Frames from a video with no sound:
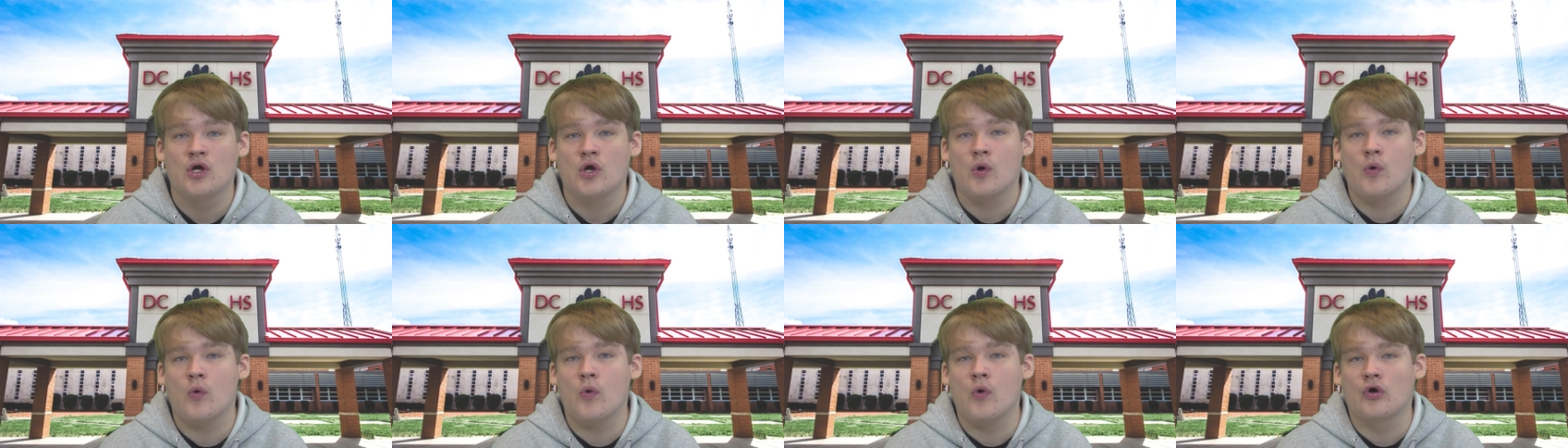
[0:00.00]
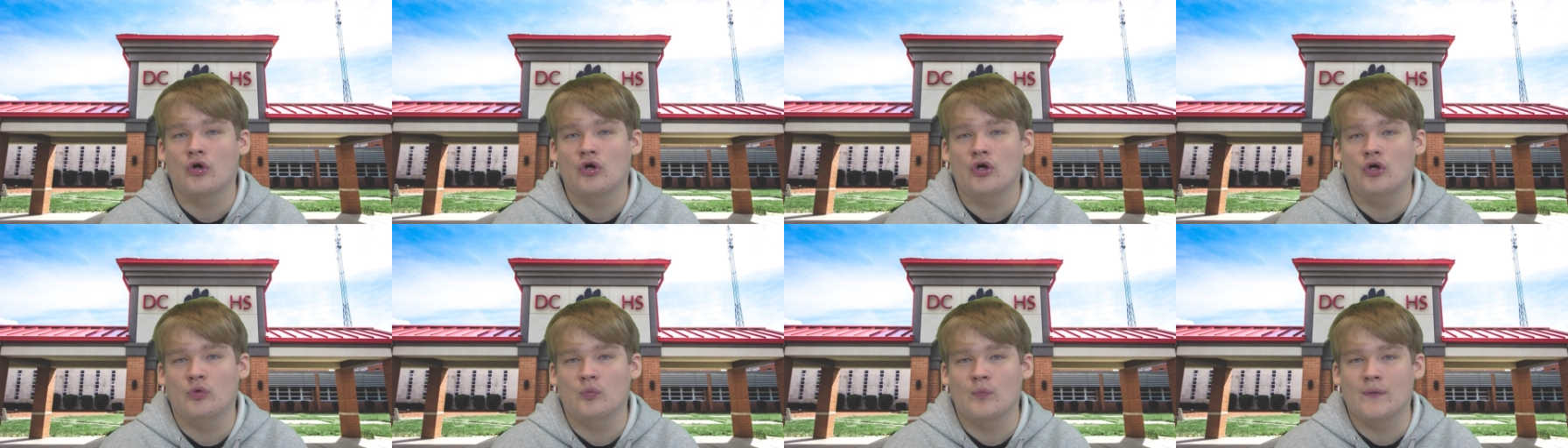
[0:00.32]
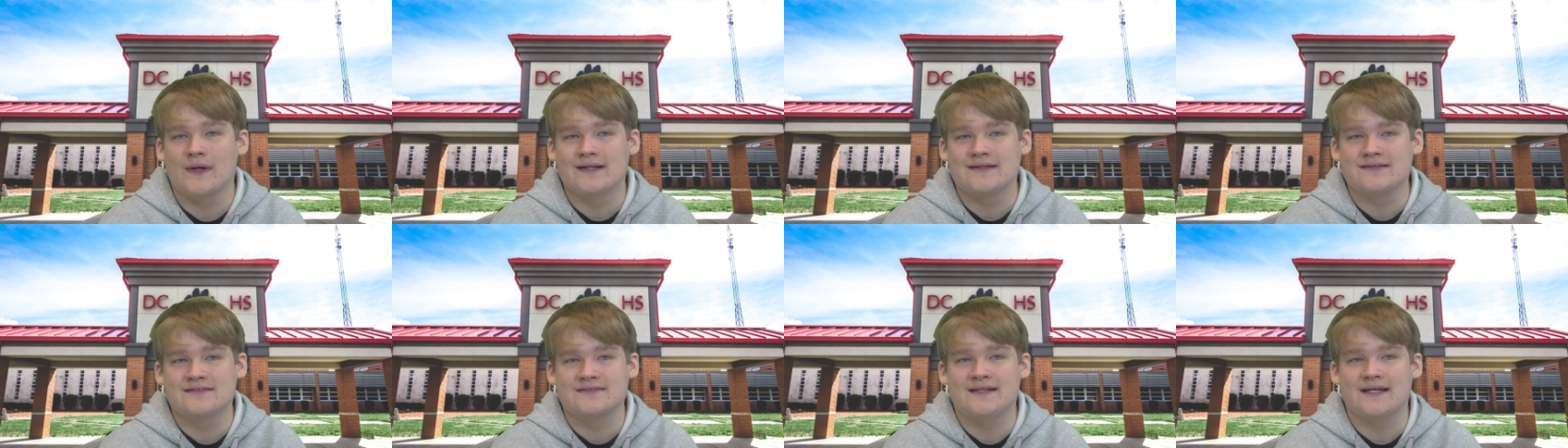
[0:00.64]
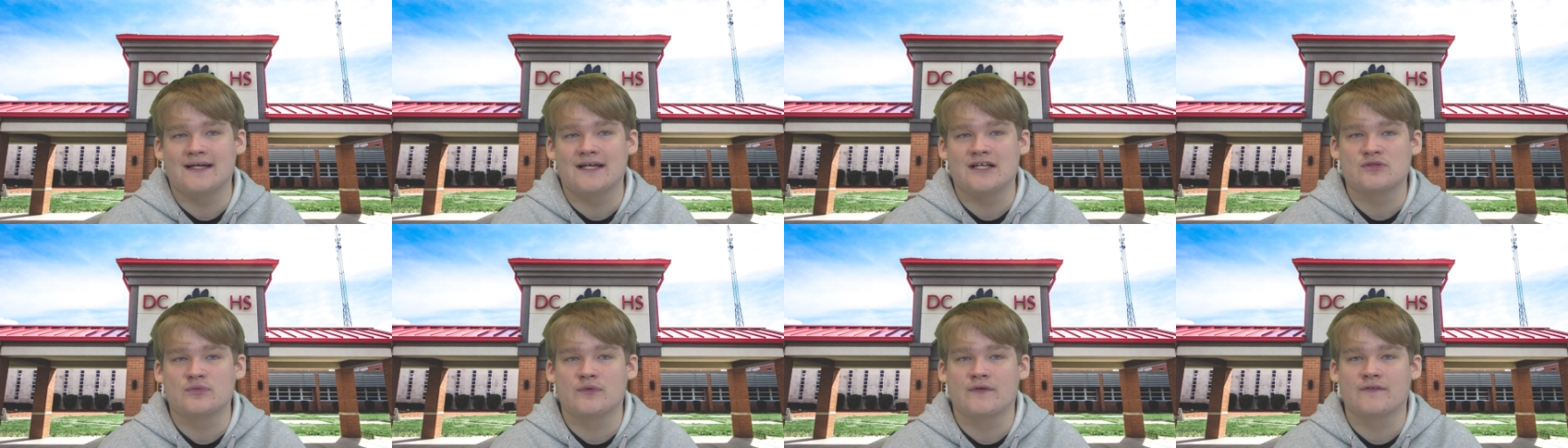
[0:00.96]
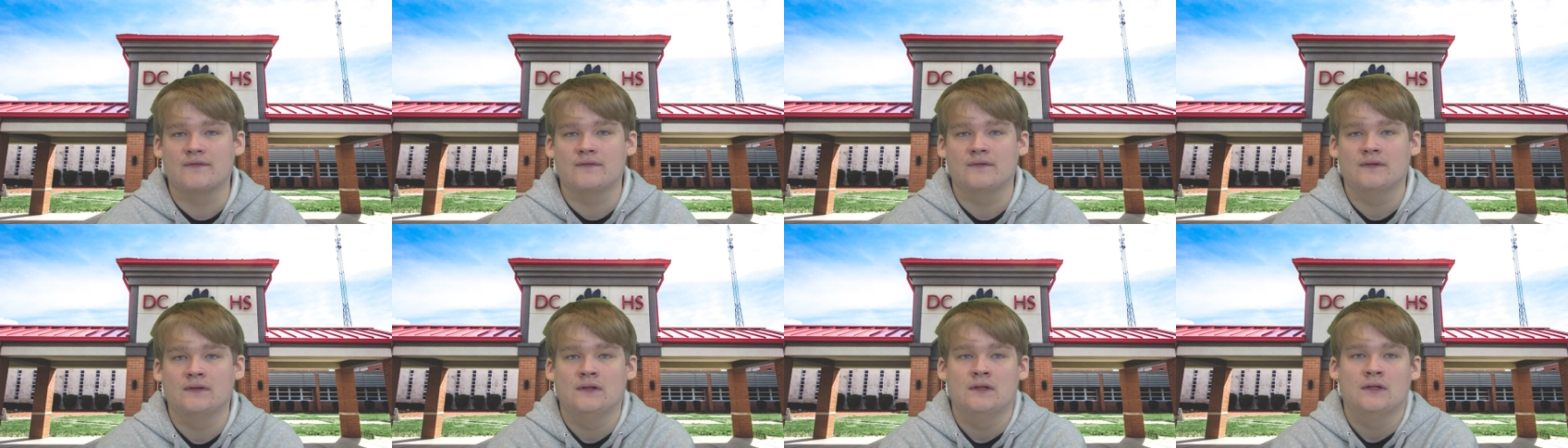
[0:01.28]
or on Wednesdays
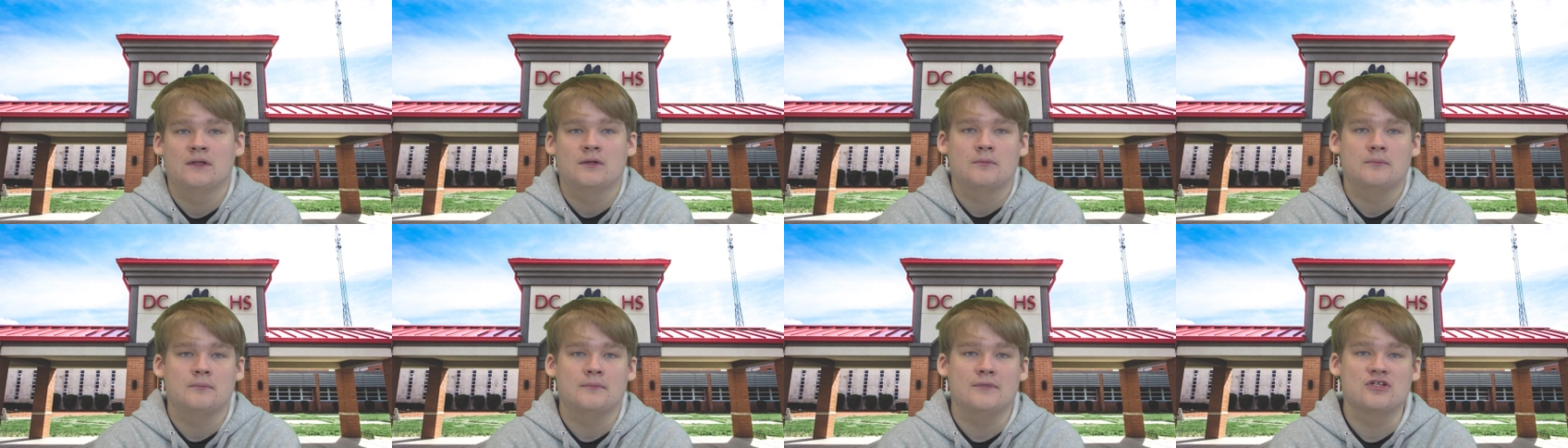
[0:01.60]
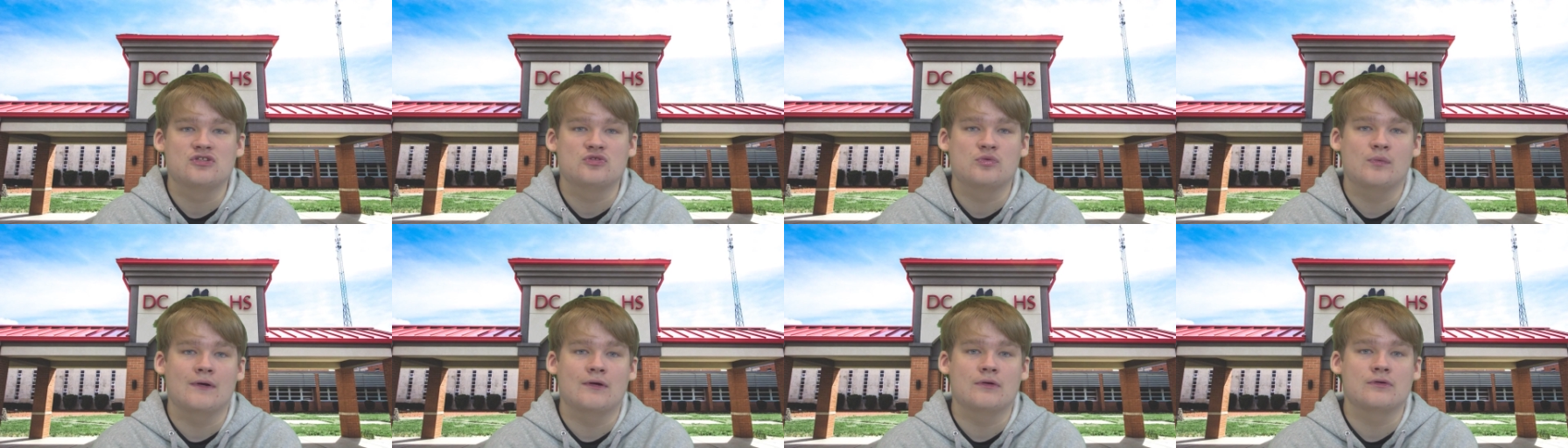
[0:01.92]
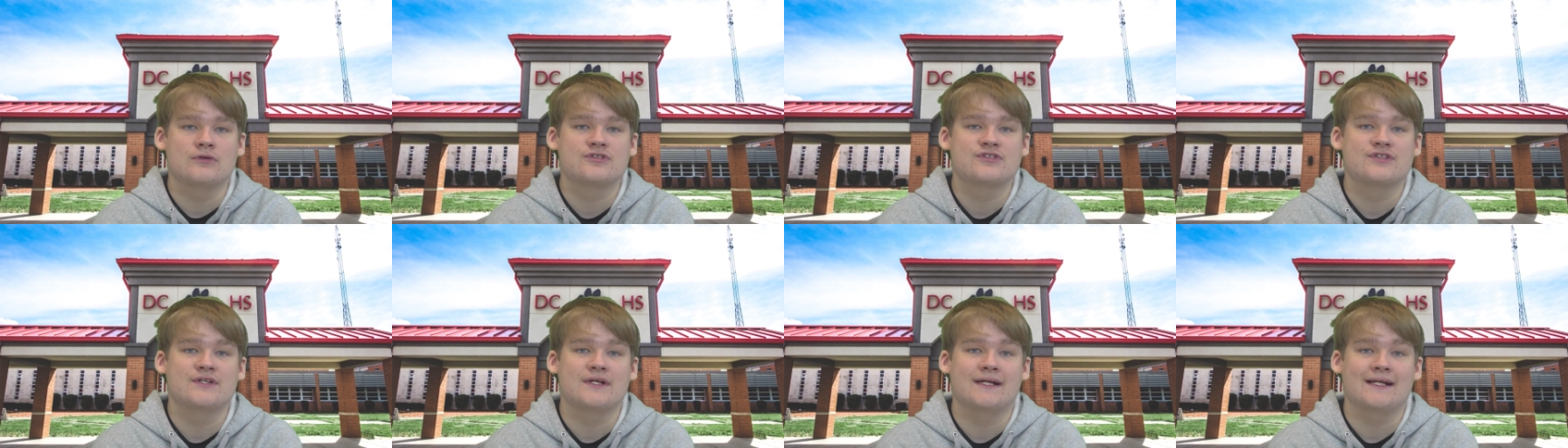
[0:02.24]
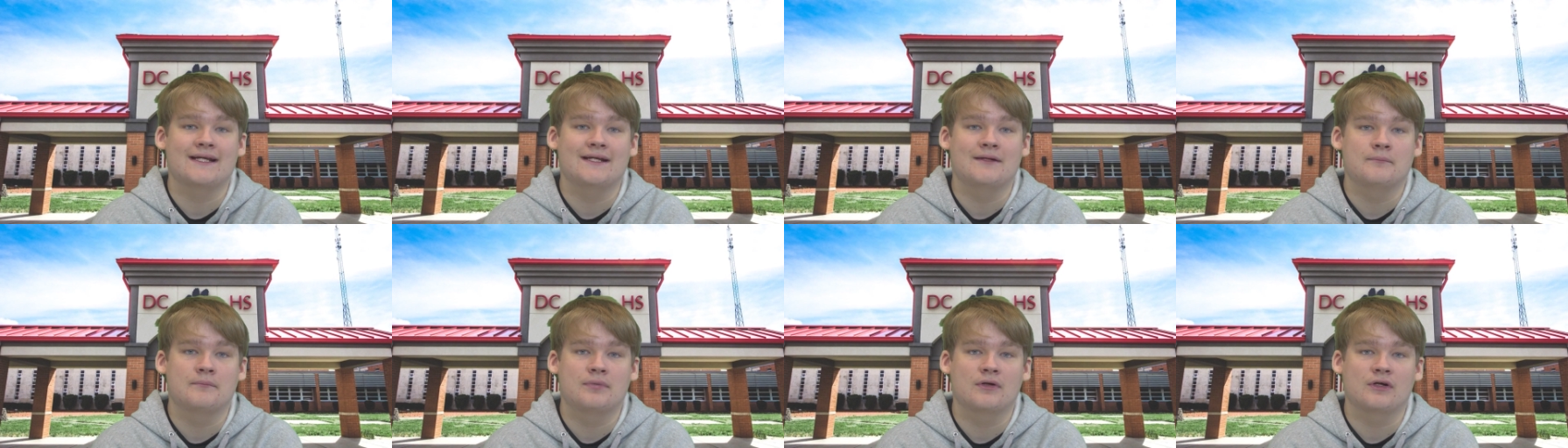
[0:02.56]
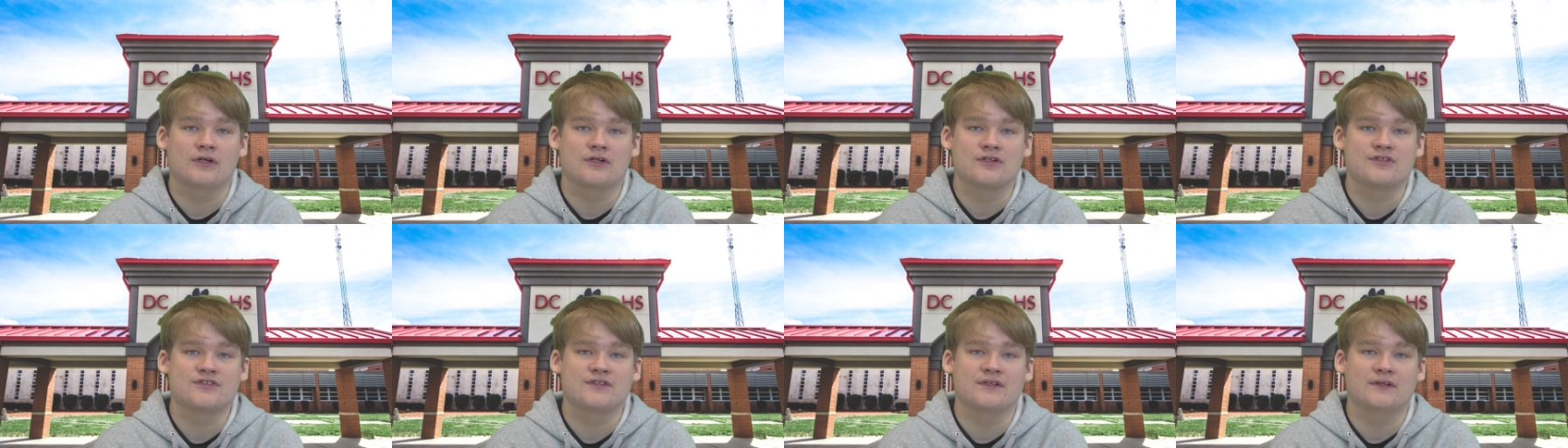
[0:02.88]
with Miss Wilson in
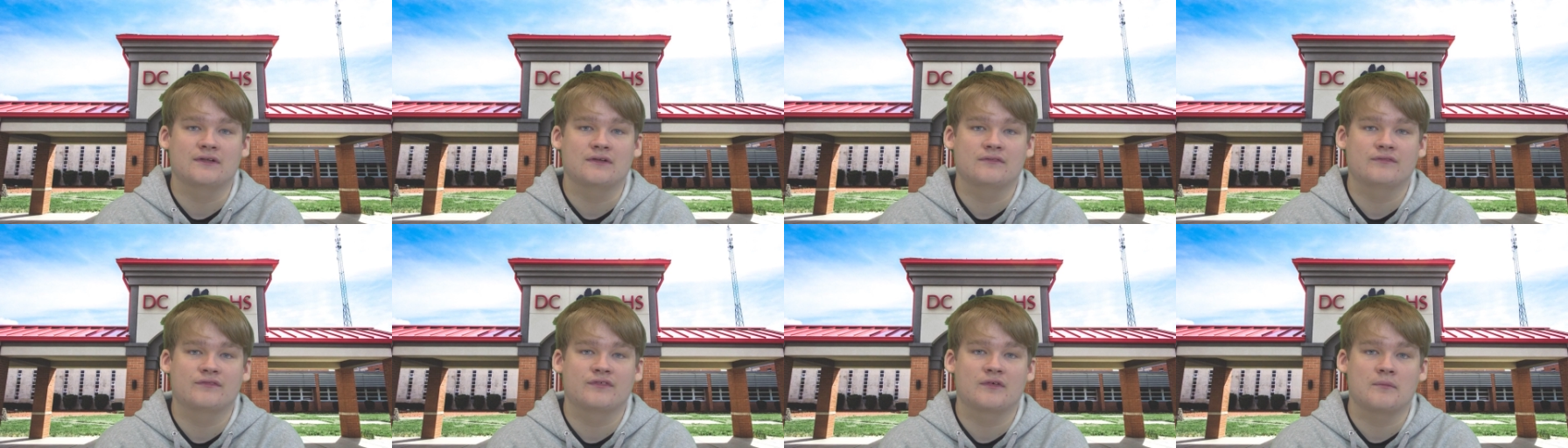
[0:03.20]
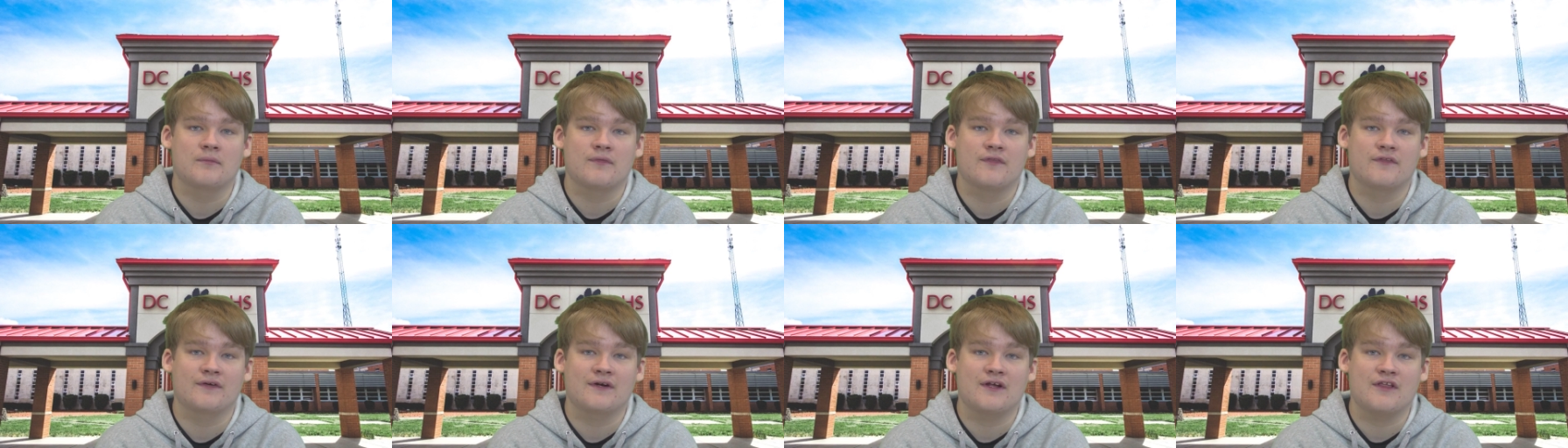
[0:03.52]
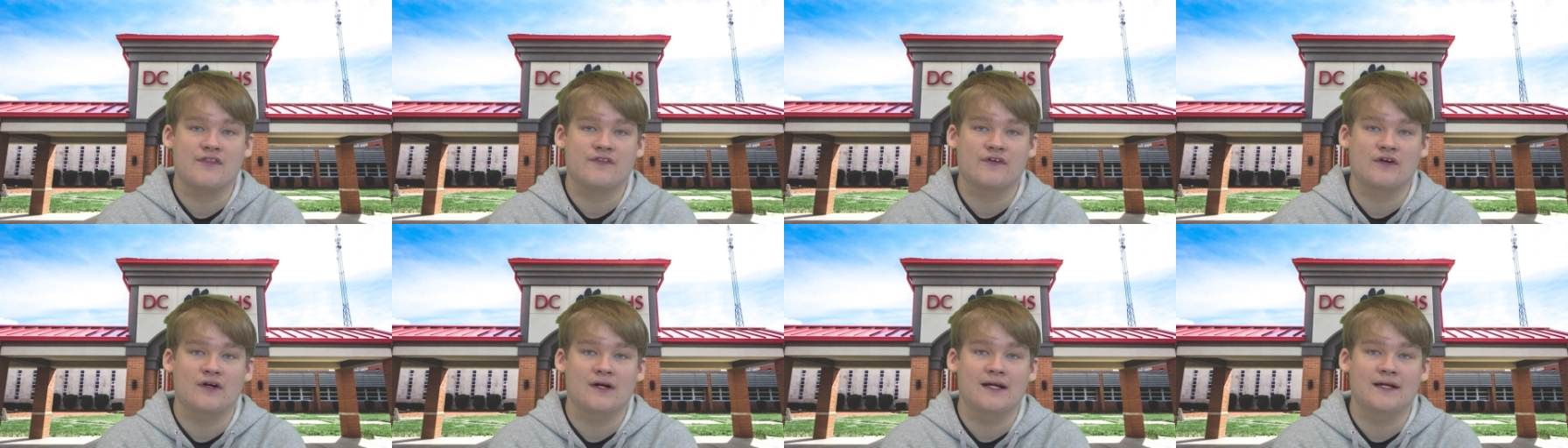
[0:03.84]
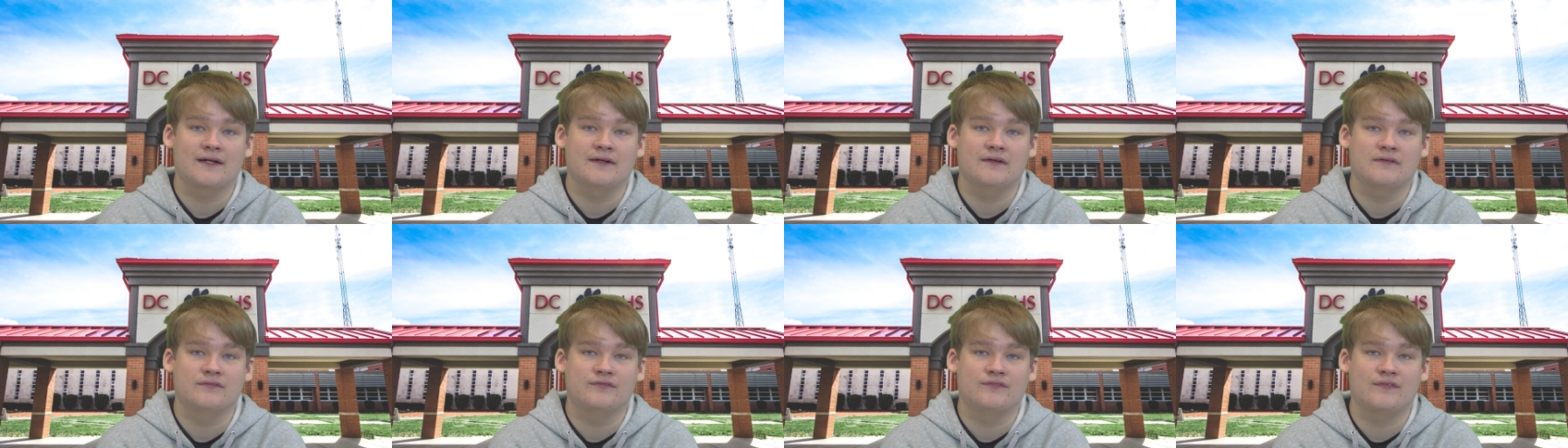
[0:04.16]
person from 3.30 to